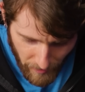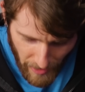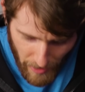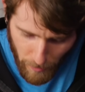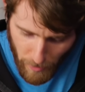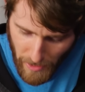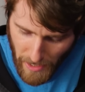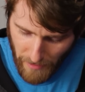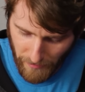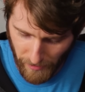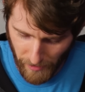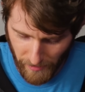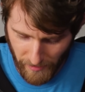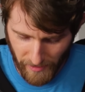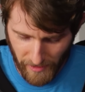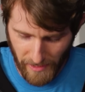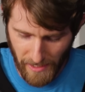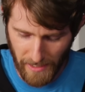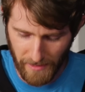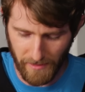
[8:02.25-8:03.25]
Okay, whatever, it's
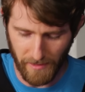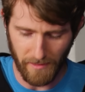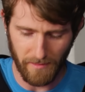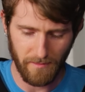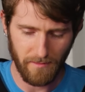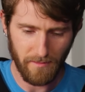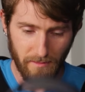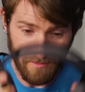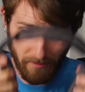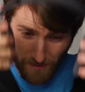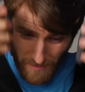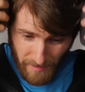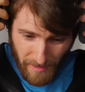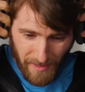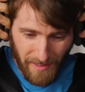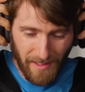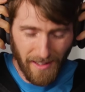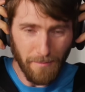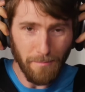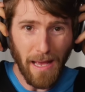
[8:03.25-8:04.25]
connected.
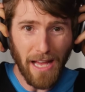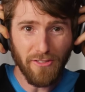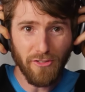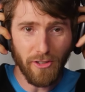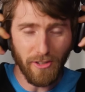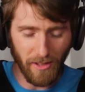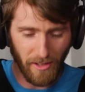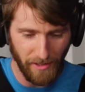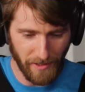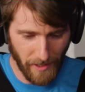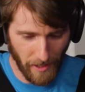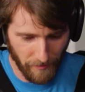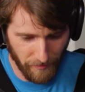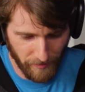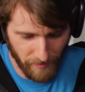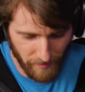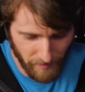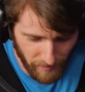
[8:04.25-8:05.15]
Magical enough.